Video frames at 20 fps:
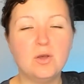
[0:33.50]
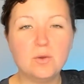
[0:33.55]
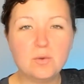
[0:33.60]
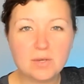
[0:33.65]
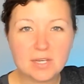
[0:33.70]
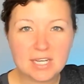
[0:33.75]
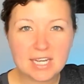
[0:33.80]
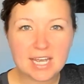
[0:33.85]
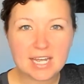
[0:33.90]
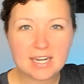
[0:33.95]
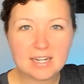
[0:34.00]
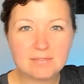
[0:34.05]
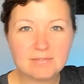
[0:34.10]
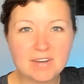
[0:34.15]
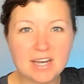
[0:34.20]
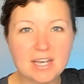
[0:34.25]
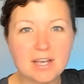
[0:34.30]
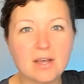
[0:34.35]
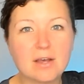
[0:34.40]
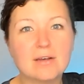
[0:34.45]
who can get
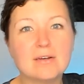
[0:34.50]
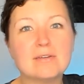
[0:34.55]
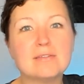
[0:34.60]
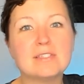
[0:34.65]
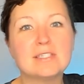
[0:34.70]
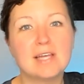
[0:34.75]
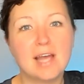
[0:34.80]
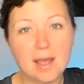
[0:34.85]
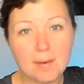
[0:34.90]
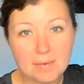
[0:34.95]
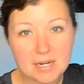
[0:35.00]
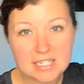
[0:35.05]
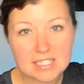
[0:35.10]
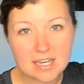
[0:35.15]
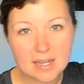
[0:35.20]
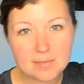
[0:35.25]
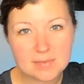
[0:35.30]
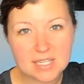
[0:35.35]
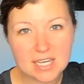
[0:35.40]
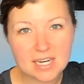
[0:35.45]
invite codes, how many
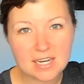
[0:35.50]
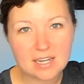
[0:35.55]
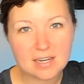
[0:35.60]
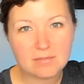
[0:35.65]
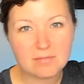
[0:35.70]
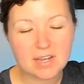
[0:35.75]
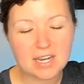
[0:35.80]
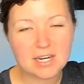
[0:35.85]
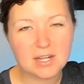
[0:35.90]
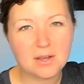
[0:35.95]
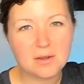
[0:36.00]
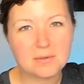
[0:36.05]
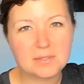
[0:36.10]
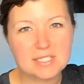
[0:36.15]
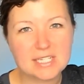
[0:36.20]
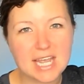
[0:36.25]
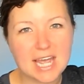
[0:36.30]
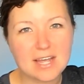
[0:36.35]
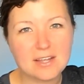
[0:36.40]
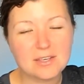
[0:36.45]
times can invite
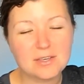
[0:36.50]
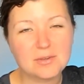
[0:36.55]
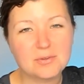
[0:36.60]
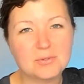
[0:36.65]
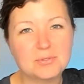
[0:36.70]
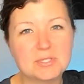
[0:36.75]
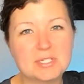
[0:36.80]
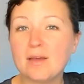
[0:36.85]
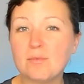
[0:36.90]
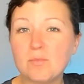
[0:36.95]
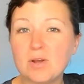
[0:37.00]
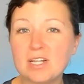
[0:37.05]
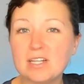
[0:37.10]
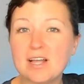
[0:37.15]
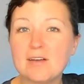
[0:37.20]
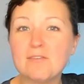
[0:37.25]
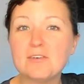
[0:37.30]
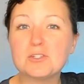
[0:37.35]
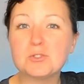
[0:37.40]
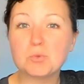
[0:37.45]
codes get used, and what
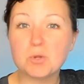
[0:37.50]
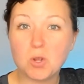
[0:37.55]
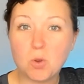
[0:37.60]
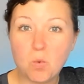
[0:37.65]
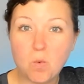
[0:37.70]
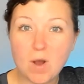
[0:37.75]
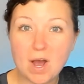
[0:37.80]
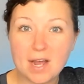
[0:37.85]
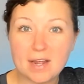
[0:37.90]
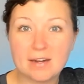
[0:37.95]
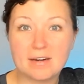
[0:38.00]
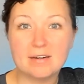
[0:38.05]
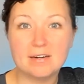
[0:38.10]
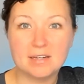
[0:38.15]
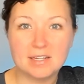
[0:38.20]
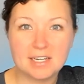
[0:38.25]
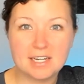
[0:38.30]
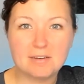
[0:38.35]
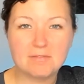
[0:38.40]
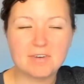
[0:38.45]
levels require
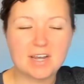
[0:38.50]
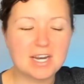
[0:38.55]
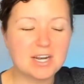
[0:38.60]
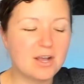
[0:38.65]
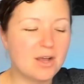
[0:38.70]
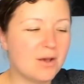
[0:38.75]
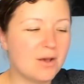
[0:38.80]
an invite